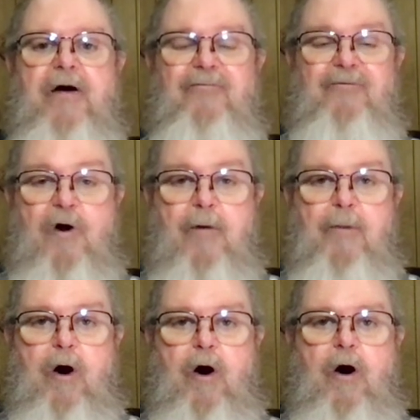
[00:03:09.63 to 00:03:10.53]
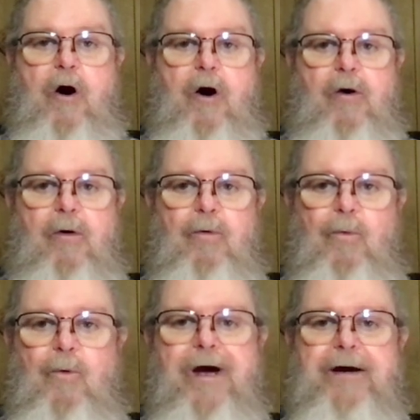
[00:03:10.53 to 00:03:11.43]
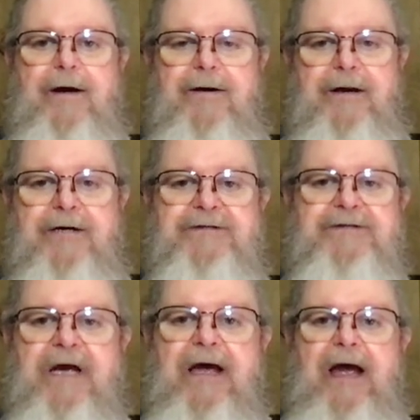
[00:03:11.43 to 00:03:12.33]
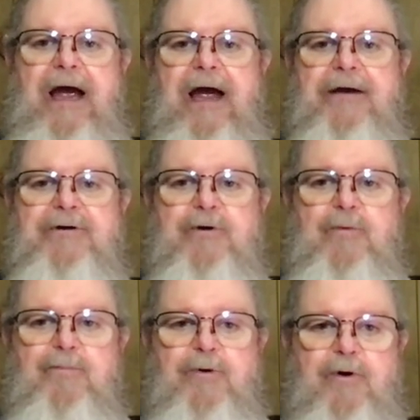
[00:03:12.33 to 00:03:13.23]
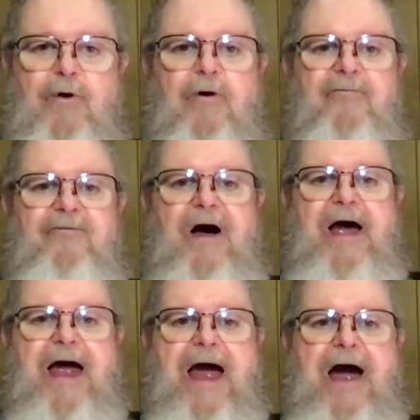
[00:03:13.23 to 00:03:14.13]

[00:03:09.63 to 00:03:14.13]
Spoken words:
from all wickedness and to purify